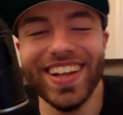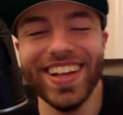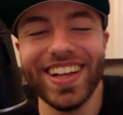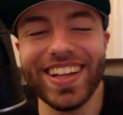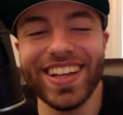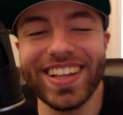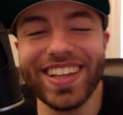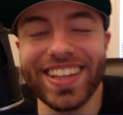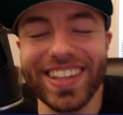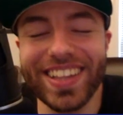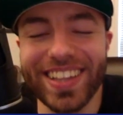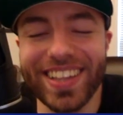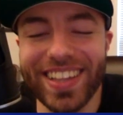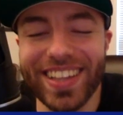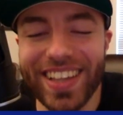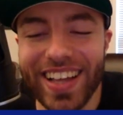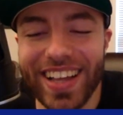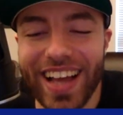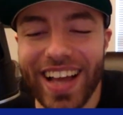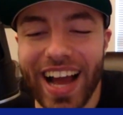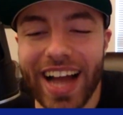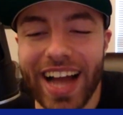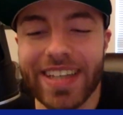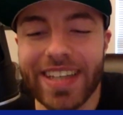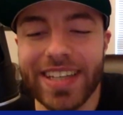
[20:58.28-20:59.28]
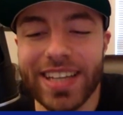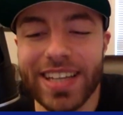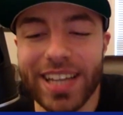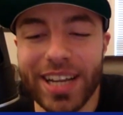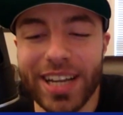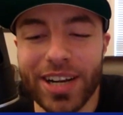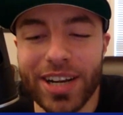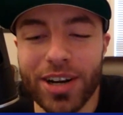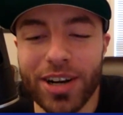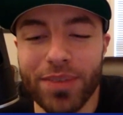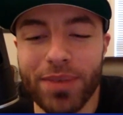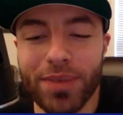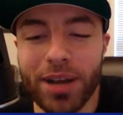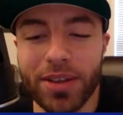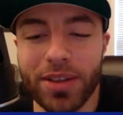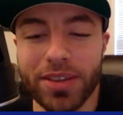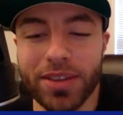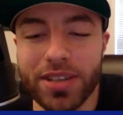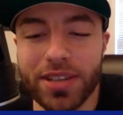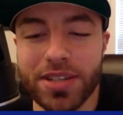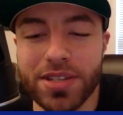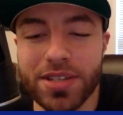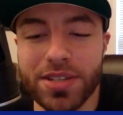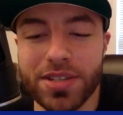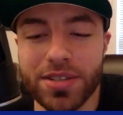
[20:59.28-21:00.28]
eh, i did hear about
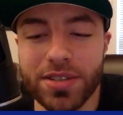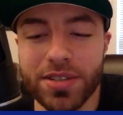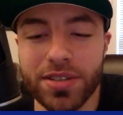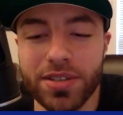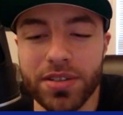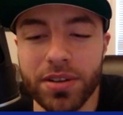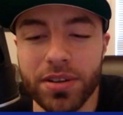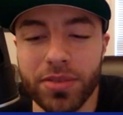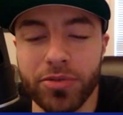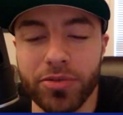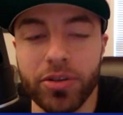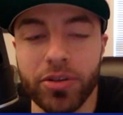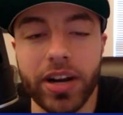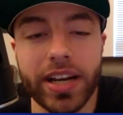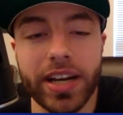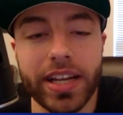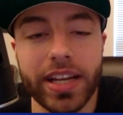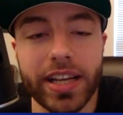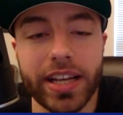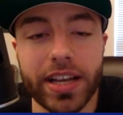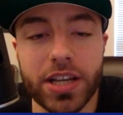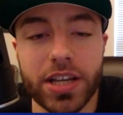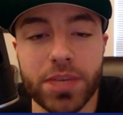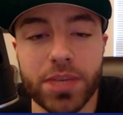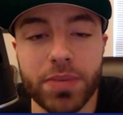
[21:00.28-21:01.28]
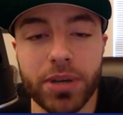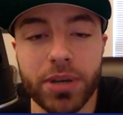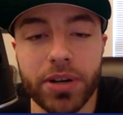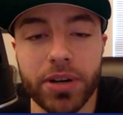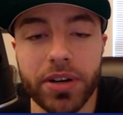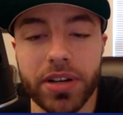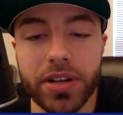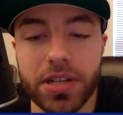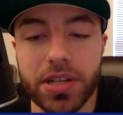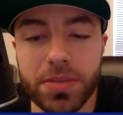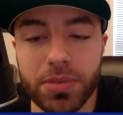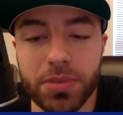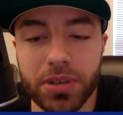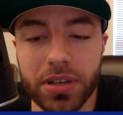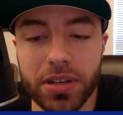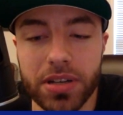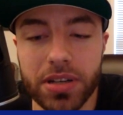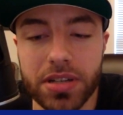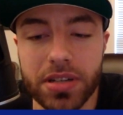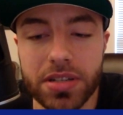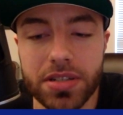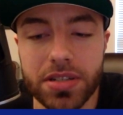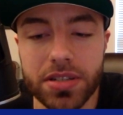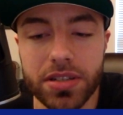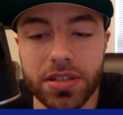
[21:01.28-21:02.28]
this uh, frightening experience
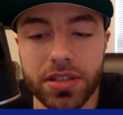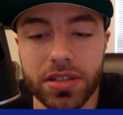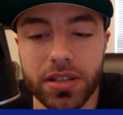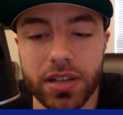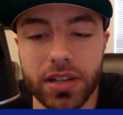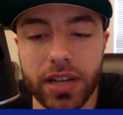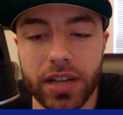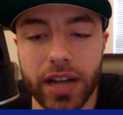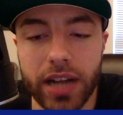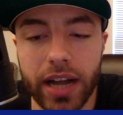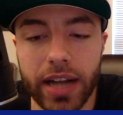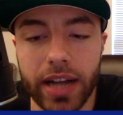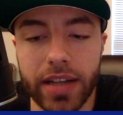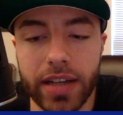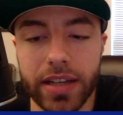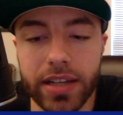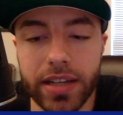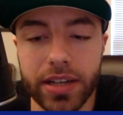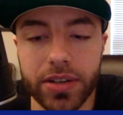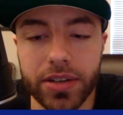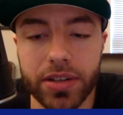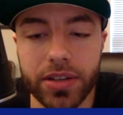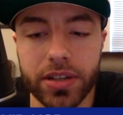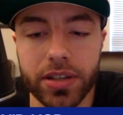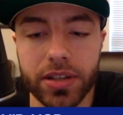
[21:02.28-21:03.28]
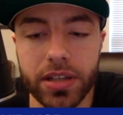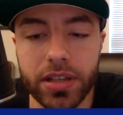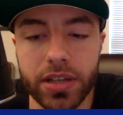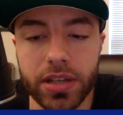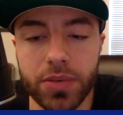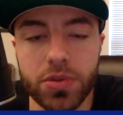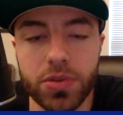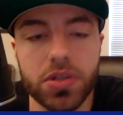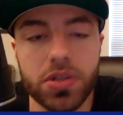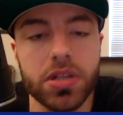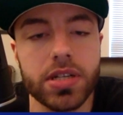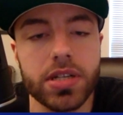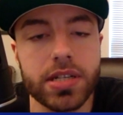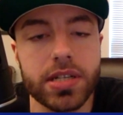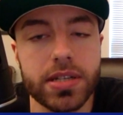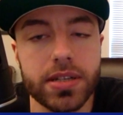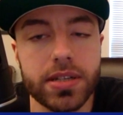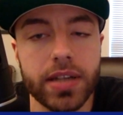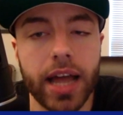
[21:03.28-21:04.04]
because i did hear that it was this